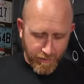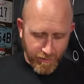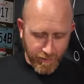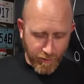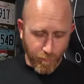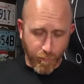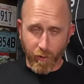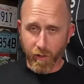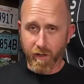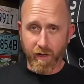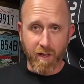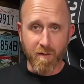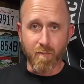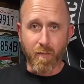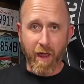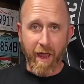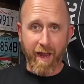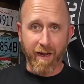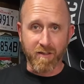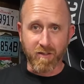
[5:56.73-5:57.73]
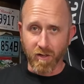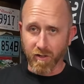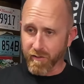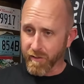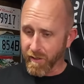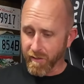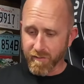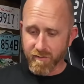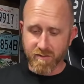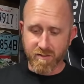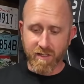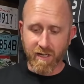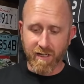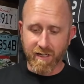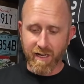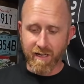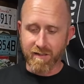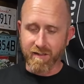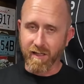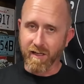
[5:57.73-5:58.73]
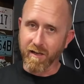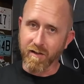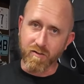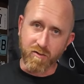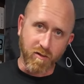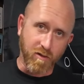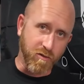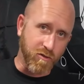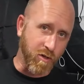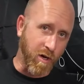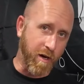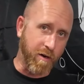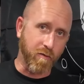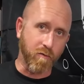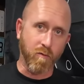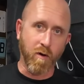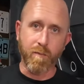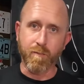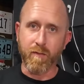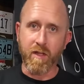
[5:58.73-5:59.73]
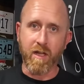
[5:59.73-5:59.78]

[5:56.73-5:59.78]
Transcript: You put an impact on there and zing that thing, is going to try and rip